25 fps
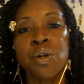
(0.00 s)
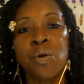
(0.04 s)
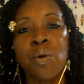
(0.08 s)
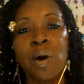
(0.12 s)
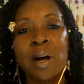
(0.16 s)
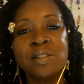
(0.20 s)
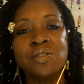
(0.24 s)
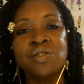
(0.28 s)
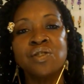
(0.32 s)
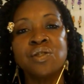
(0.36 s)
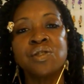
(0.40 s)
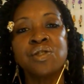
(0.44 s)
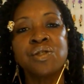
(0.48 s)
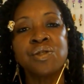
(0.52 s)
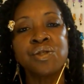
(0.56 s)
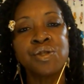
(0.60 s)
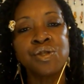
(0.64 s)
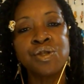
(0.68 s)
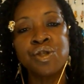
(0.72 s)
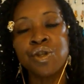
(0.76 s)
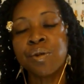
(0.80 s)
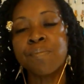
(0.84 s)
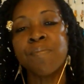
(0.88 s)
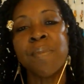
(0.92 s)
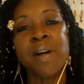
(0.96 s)
So I just
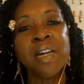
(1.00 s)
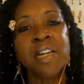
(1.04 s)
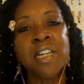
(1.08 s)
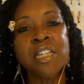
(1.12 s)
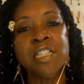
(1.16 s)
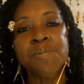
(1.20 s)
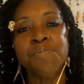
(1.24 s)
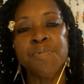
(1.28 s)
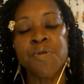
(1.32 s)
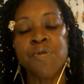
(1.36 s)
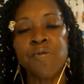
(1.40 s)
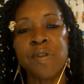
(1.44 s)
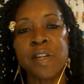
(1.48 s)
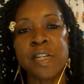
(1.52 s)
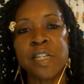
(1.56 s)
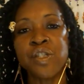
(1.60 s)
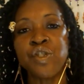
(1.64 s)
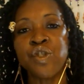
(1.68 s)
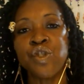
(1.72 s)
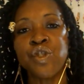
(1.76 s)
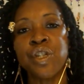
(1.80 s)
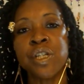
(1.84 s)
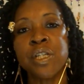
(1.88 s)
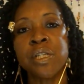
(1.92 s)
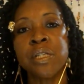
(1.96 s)
took my
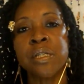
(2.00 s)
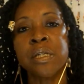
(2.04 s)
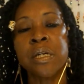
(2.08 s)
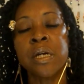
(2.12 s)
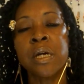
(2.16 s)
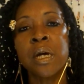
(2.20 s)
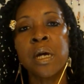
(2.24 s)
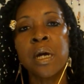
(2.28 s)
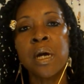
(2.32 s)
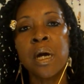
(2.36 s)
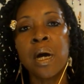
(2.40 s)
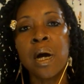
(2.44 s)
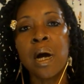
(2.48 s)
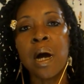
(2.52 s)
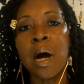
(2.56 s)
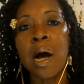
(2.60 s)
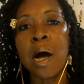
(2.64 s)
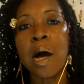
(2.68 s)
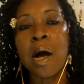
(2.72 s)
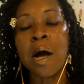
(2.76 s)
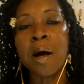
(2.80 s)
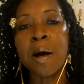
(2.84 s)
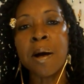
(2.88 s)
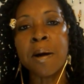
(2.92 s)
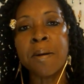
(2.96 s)
inspiration,
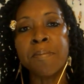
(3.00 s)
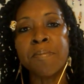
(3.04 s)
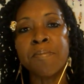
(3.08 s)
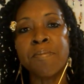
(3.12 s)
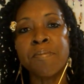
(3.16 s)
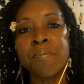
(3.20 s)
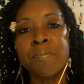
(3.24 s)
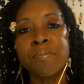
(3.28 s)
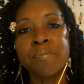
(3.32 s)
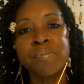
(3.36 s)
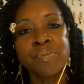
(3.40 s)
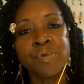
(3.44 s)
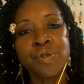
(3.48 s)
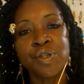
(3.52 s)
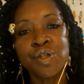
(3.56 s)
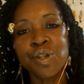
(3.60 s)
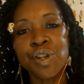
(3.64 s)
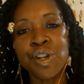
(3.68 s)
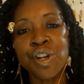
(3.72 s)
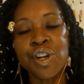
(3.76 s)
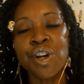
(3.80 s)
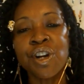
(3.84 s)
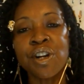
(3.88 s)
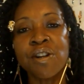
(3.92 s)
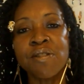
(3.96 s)

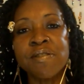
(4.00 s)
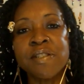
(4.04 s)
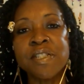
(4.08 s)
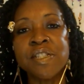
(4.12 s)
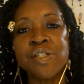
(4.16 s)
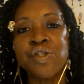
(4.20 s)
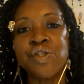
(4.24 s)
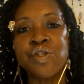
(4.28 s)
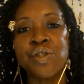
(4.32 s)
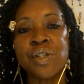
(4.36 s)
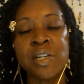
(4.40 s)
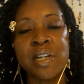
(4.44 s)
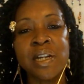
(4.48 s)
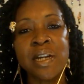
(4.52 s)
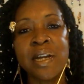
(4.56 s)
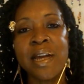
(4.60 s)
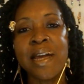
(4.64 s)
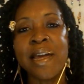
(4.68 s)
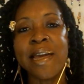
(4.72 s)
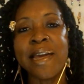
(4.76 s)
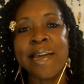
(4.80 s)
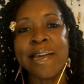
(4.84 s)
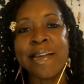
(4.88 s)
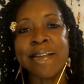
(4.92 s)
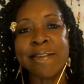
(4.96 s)
took courage,
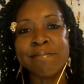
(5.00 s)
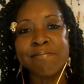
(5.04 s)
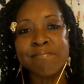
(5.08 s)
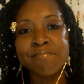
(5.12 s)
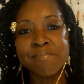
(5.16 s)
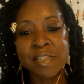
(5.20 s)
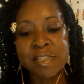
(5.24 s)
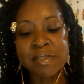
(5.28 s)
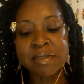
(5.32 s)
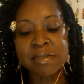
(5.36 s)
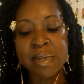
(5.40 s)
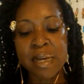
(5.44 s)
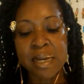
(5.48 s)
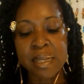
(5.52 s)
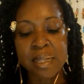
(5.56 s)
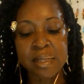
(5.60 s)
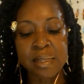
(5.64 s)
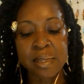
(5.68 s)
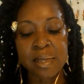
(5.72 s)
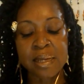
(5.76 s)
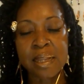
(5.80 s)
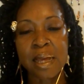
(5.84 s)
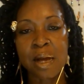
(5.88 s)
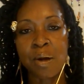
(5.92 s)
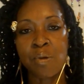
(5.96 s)
and decided
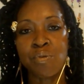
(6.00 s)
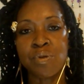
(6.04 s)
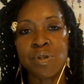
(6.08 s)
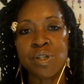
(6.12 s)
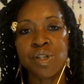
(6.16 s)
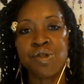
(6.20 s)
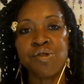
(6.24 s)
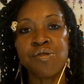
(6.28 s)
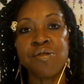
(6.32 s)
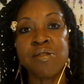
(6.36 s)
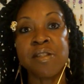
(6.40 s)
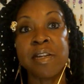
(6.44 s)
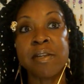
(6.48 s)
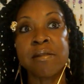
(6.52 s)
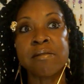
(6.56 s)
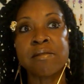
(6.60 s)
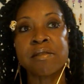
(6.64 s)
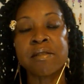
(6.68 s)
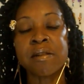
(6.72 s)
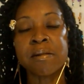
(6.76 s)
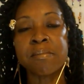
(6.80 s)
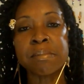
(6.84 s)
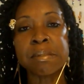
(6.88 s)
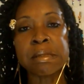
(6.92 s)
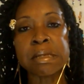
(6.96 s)
that I would create
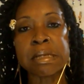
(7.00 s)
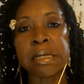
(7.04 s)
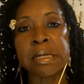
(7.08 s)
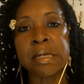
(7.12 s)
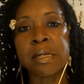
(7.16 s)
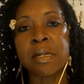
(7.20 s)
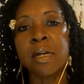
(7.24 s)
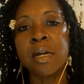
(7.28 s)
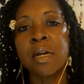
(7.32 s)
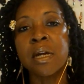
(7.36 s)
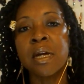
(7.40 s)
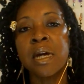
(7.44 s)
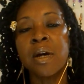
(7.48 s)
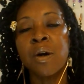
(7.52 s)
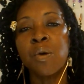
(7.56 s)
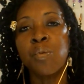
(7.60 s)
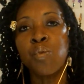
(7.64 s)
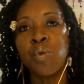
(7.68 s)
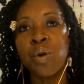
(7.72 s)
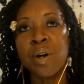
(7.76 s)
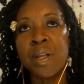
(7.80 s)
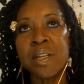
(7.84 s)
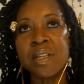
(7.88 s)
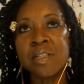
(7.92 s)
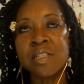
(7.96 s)
something.
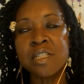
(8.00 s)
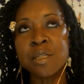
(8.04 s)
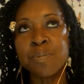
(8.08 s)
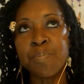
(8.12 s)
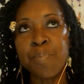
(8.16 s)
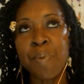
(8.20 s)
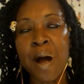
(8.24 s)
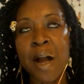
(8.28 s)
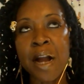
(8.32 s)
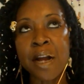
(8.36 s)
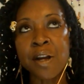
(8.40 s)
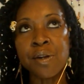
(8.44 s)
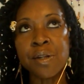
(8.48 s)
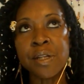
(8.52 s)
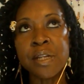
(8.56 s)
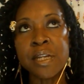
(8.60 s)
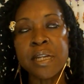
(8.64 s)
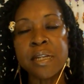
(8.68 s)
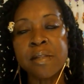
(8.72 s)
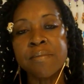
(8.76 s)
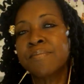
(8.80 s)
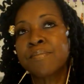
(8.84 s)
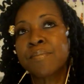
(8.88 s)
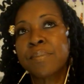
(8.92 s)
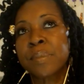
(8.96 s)
What inspired
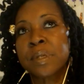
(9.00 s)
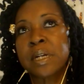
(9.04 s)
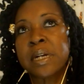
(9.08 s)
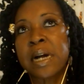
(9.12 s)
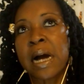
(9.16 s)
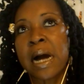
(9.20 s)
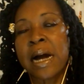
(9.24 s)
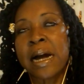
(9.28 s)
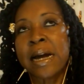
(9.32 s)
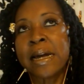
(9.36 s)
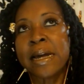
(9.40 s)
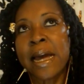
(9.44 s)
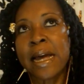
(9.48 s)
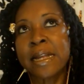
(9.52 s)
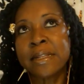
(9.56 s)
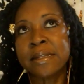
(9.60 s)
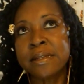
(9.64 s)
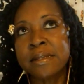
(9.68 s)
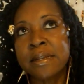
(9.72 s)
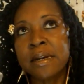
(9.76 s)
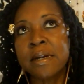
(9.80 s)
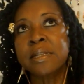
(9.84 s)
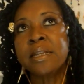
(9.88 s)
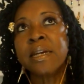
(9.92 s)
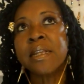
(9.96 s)
it? I had
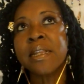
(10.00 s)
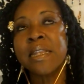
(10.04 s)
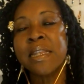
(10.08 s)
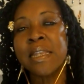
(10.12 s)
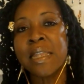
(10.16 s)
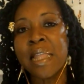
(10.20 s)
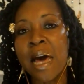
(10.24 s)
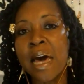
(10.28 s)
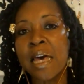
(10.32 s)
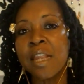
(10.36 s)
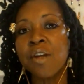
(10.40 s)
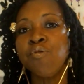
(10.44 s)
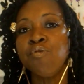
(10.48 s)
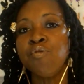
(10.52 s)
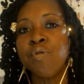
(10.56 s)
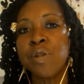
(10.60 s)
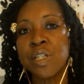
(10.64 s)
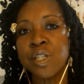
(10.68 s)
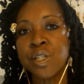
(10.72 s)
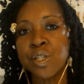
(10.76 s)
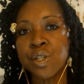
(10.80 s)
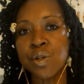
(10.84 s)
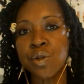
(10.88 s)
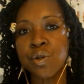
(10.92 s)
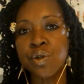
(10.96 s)
done a lot of
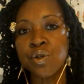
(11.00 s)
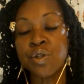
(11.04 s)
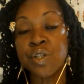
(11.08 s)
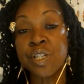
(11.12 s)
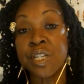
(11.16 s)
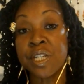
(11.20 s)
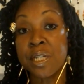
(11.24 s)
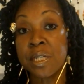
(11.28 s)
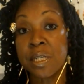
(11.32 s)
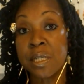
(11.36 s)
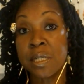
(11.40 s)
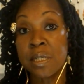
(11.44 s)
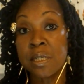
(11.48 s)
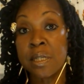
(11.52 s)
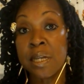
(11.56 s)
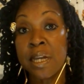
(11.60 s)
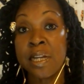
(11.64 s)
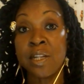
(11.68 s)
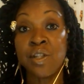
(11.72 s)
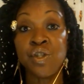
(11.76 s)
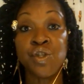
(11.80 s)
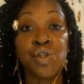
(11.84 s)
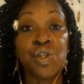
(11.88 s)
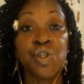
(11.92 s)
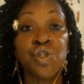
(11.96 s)
research in
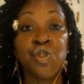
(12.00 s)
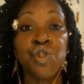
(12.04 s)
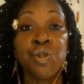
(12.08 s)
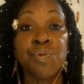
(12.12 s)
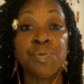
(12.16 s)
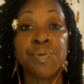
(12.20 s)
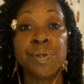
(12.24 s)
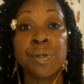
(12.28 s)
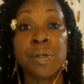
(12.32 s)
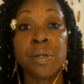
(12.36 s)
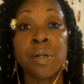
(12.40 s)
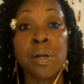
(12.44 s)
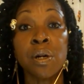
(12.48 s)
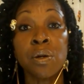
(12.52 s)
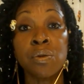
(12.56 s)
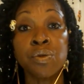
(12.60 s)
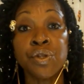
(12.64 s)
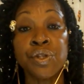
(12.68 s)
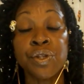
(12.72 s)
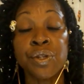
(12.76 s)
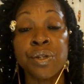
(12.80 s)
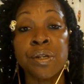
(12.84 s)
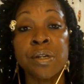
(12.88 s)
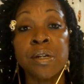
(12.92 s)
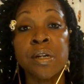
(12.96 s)
ancient Egyptian
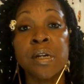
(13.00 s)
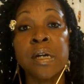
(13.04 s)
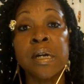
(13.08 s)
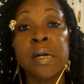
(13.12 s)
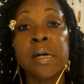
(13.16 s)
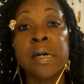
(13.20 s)
culture,